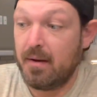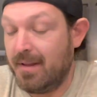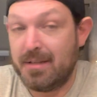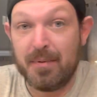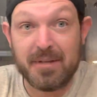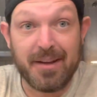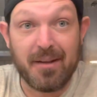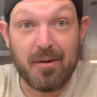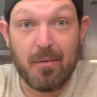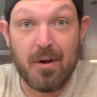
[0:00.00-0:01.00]
This
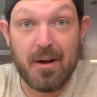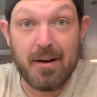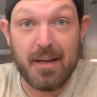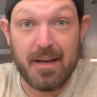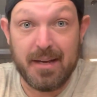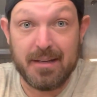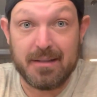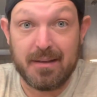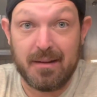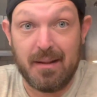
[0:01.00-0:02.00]
particular one
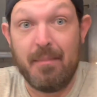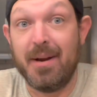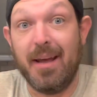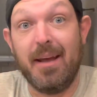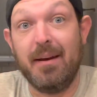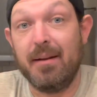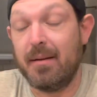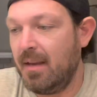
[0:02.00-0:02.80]
is lemonade.